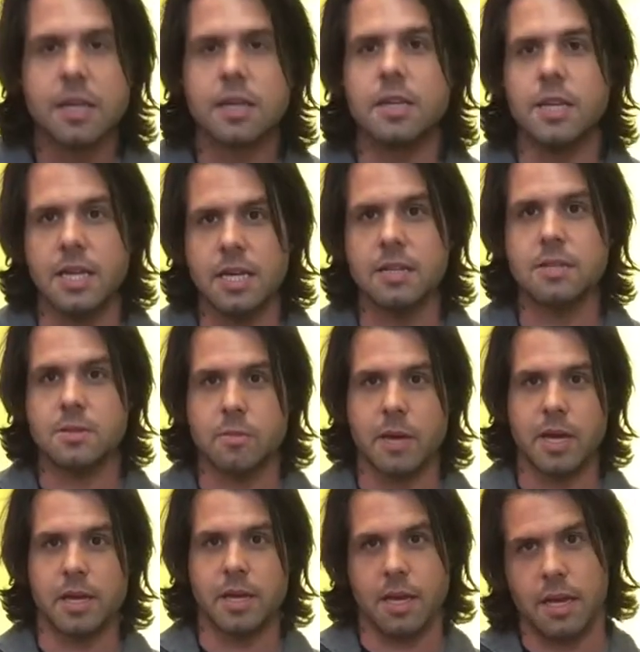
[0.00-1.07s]
need to
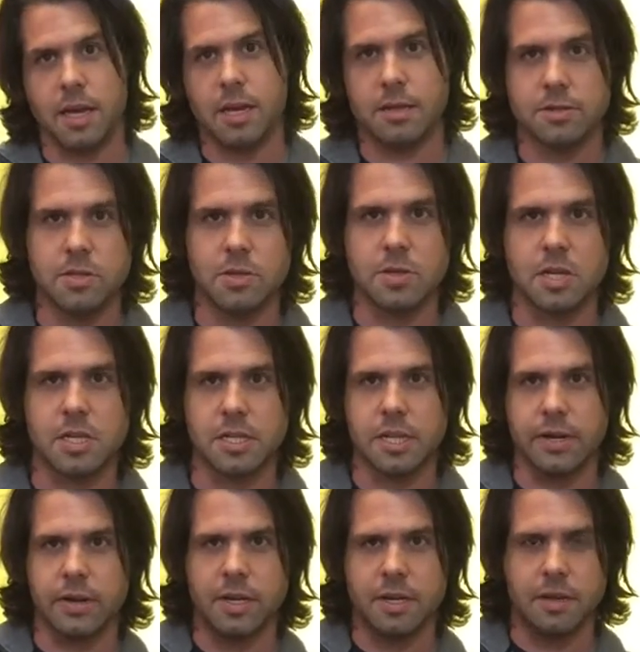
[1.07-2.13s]
make a, to
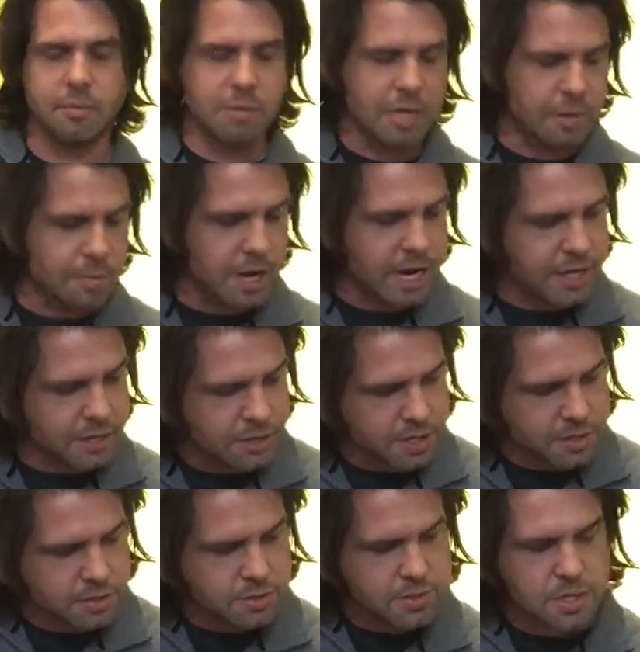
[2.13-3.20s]
declare it a B minor,
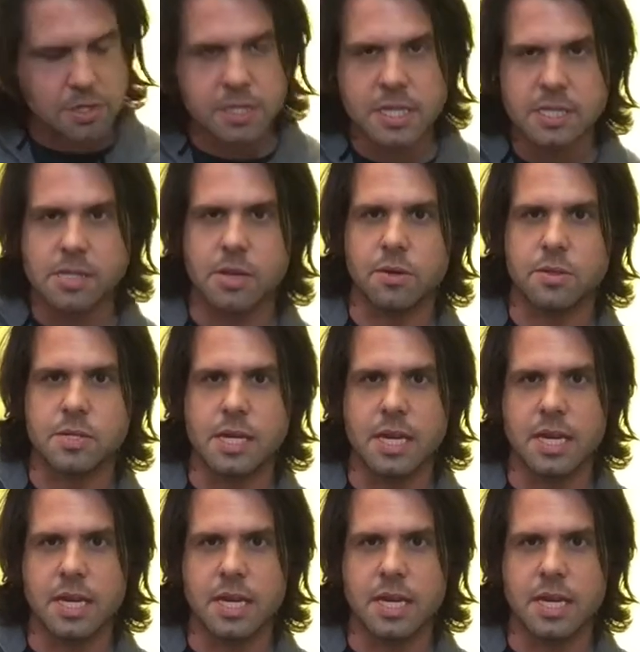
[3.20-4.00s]
and those are these notes.